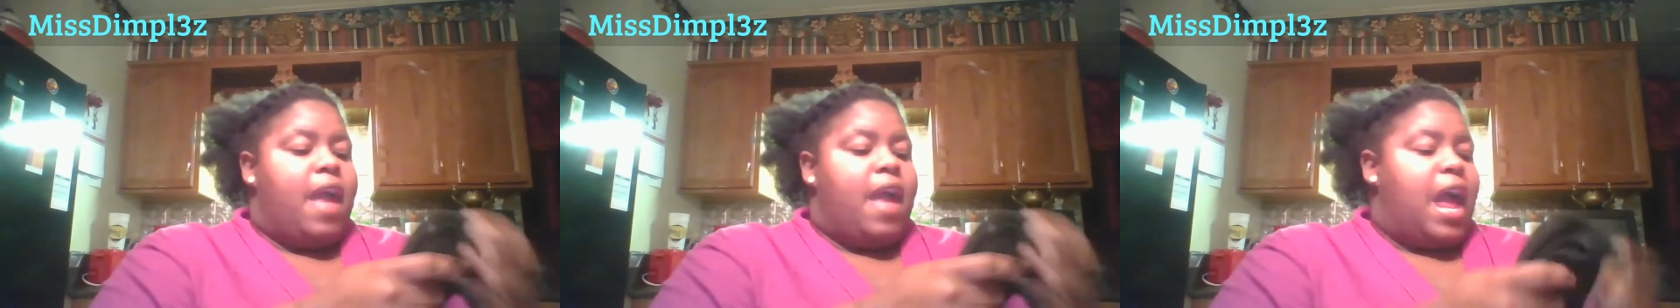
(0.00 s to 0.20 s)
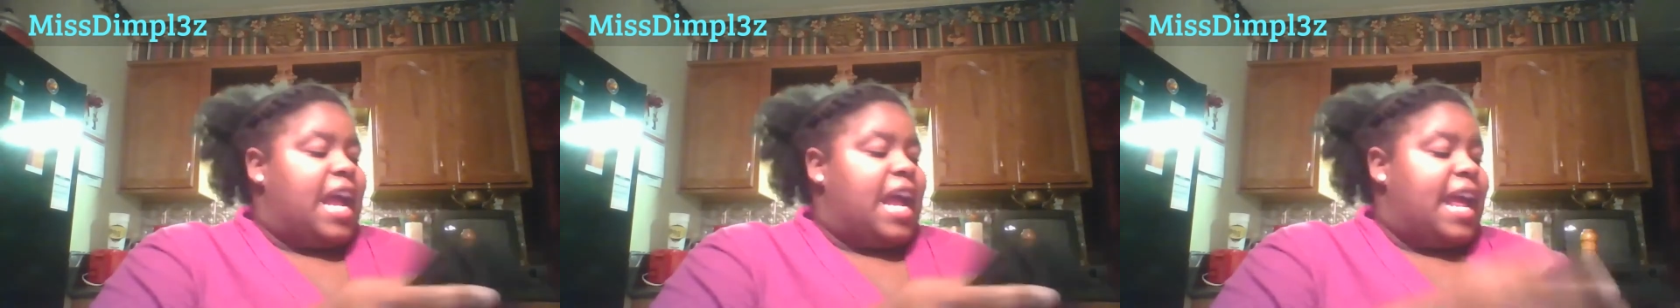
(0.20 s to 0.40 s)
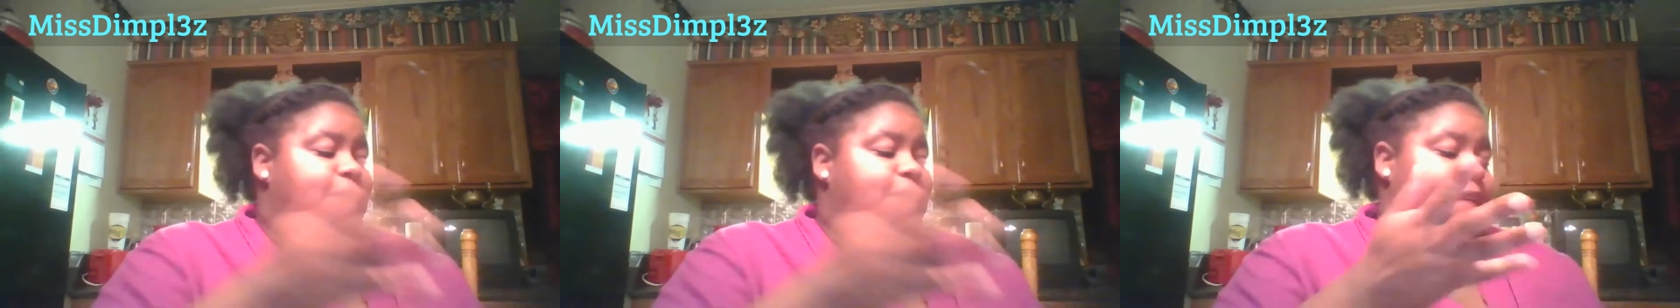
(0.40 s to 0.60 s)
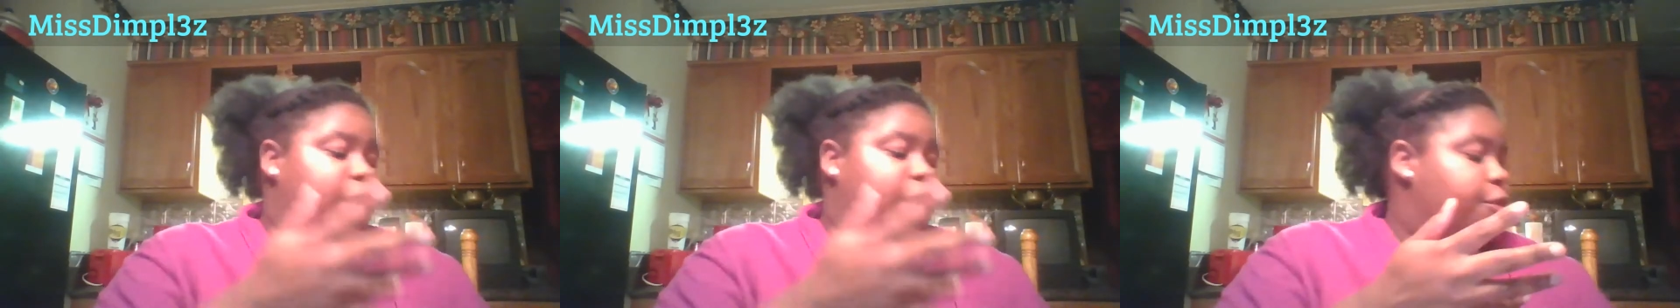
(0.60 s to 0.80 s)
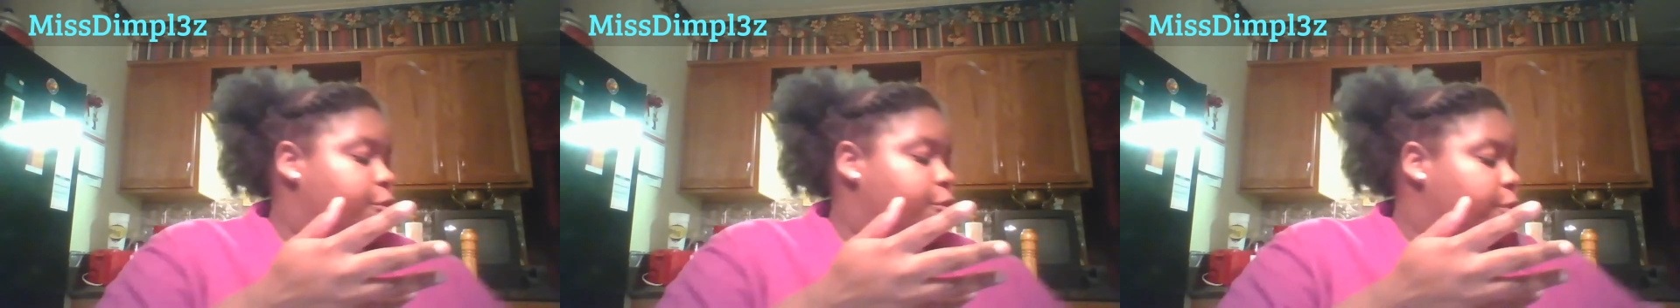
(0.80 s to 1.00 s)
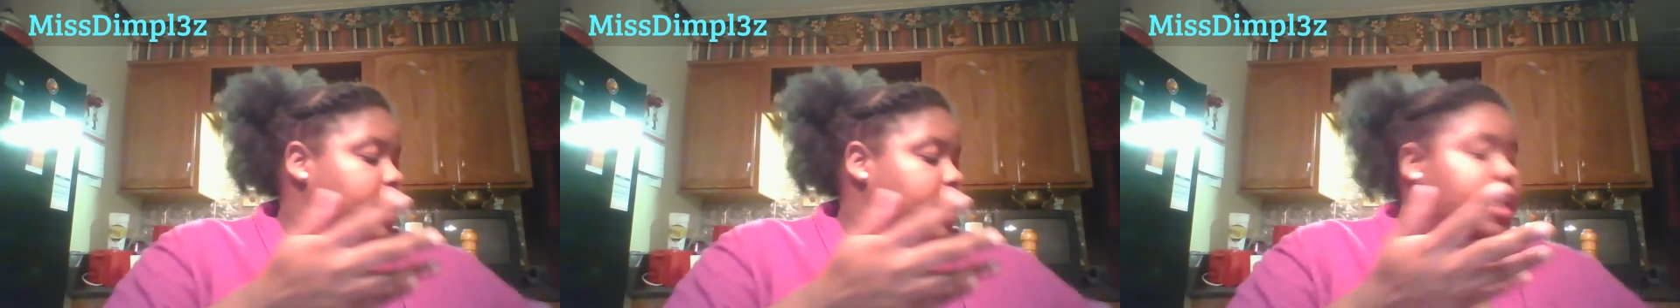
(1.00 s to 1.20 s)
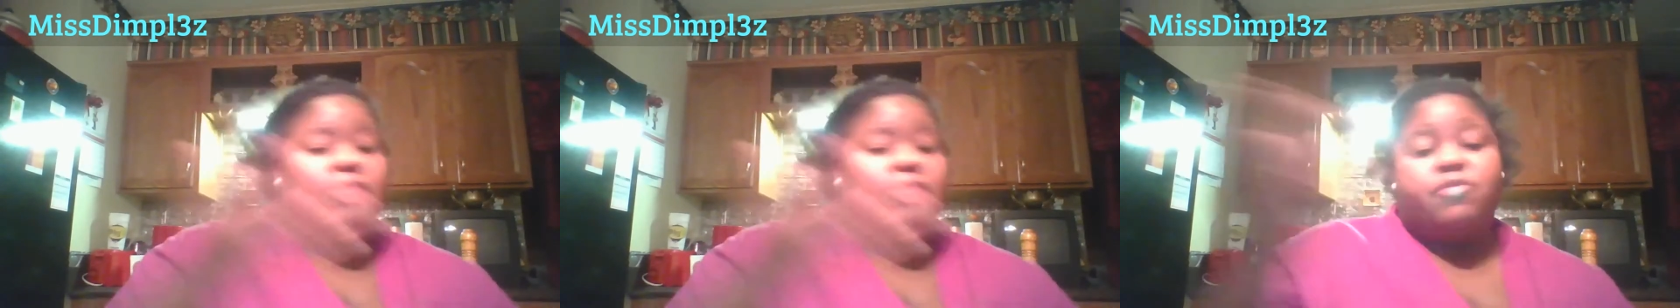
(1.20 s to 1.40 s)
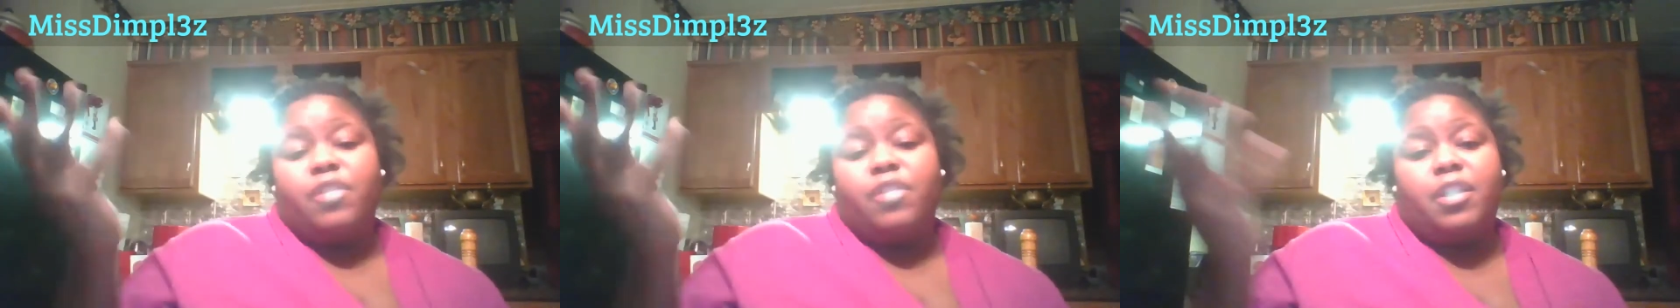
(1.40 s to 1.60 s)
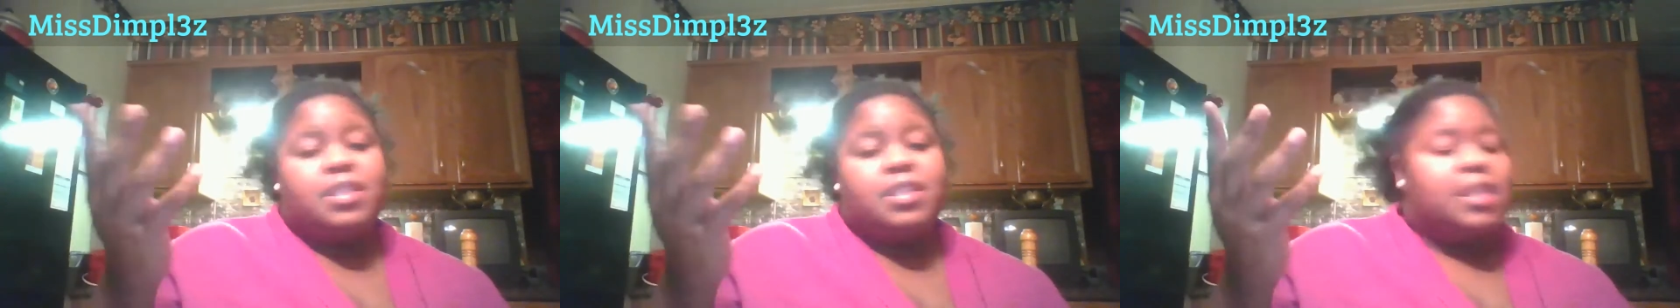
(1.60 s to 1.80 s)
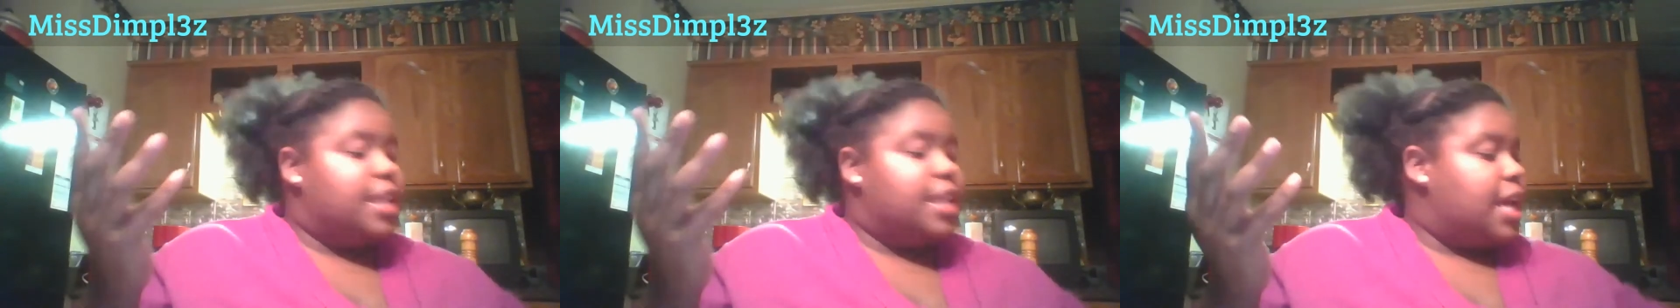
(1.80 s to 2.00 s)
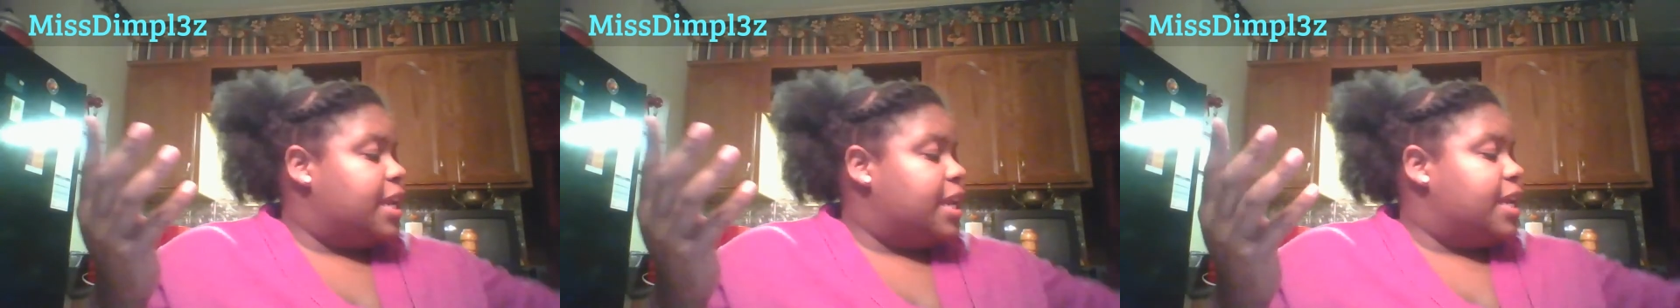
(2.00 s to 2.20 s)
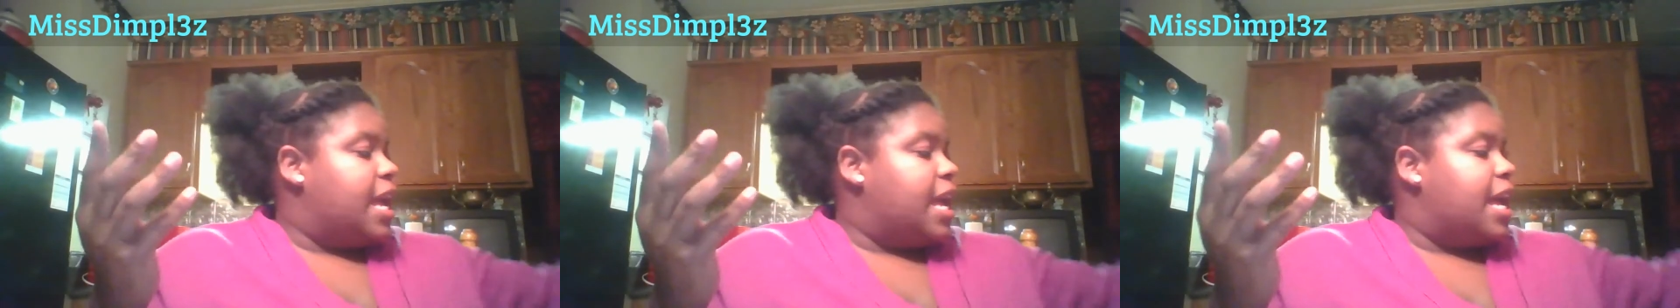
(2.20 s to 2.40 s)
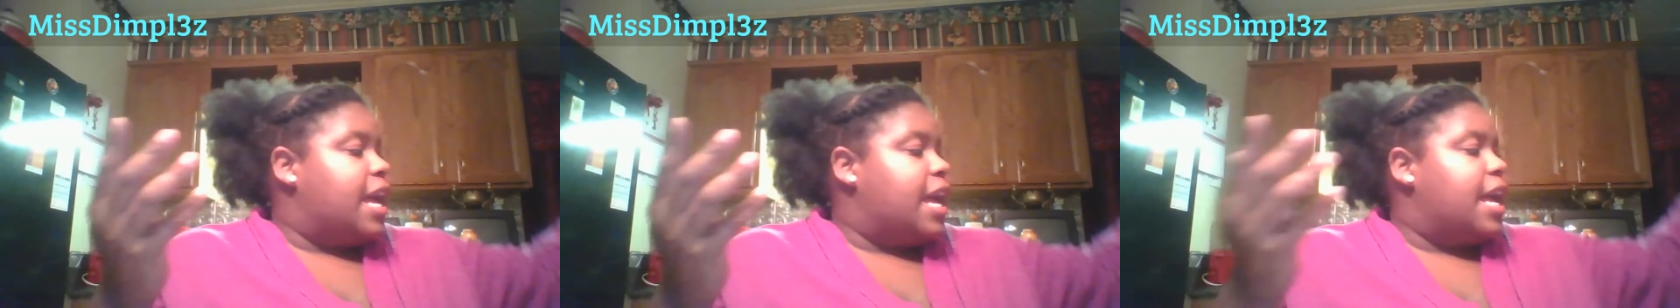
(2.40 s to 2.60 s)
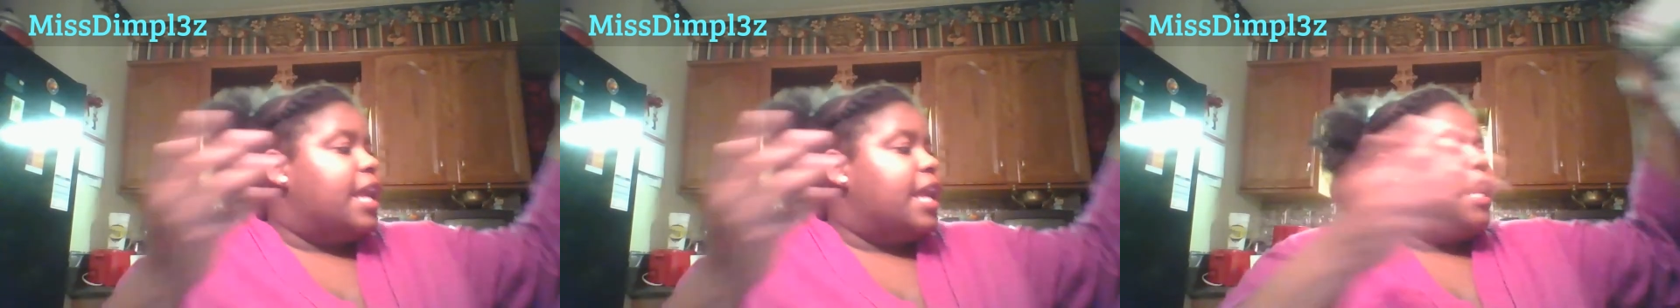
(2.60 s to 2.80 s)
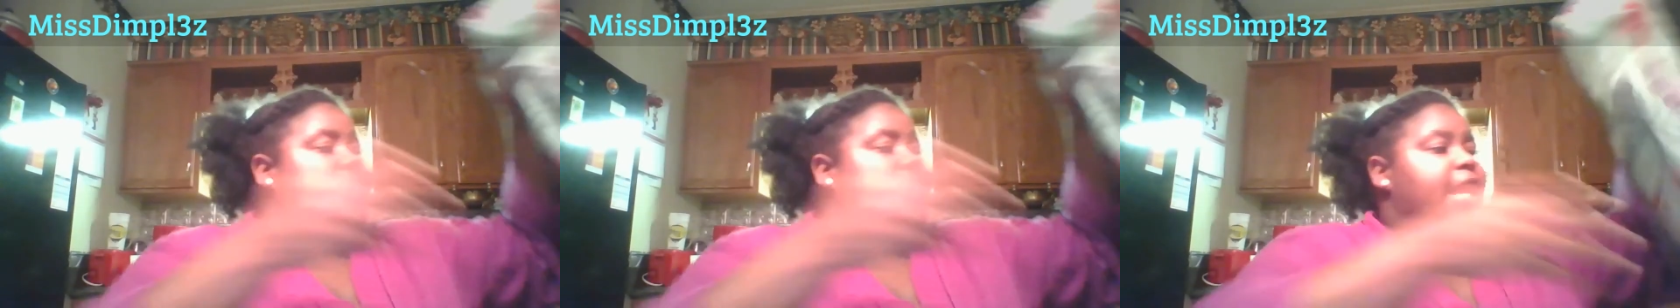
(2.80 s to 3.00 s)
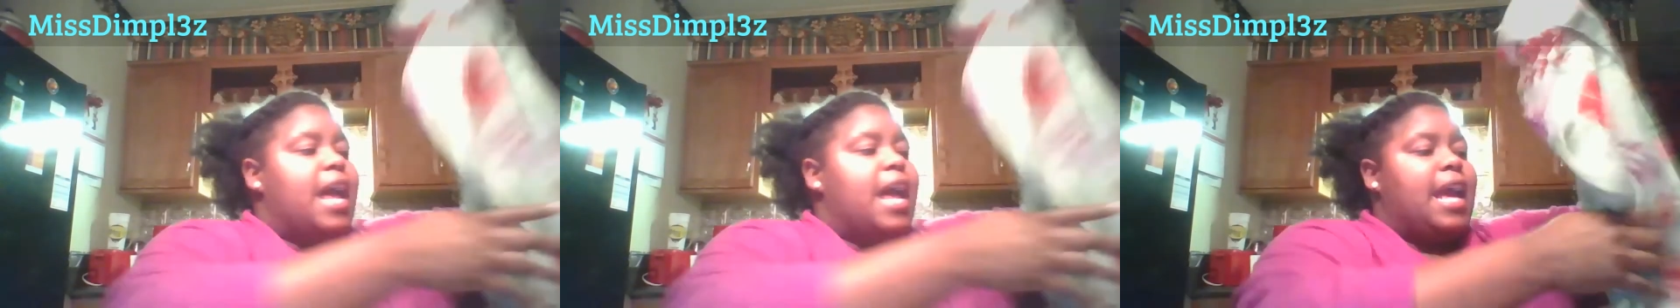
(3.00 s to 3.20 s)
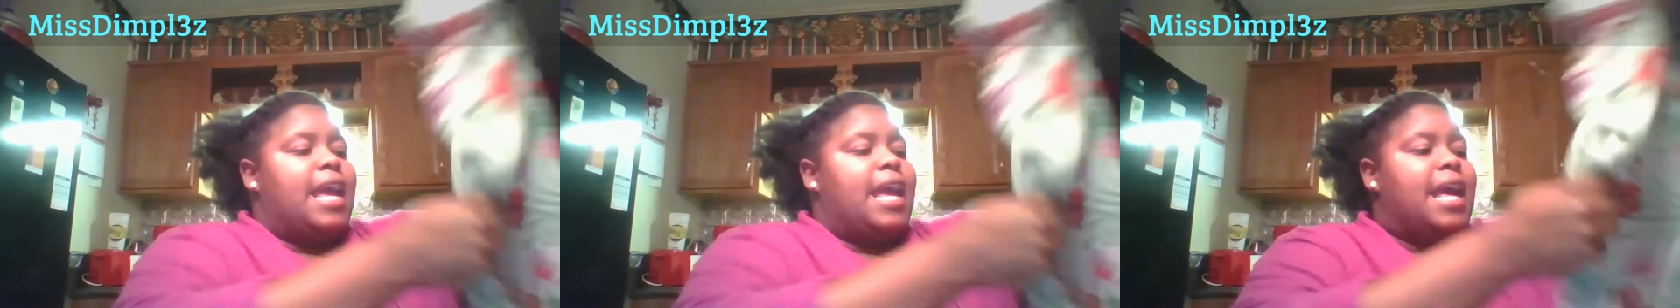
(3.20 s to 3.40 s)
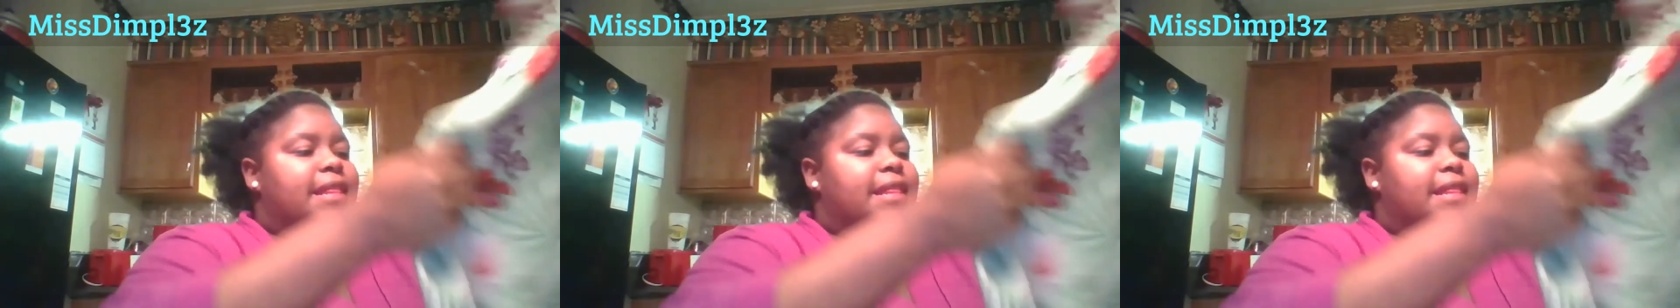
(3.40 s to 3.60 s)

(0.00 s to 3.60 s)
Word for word: I got that in the 1X for $13.99 and I got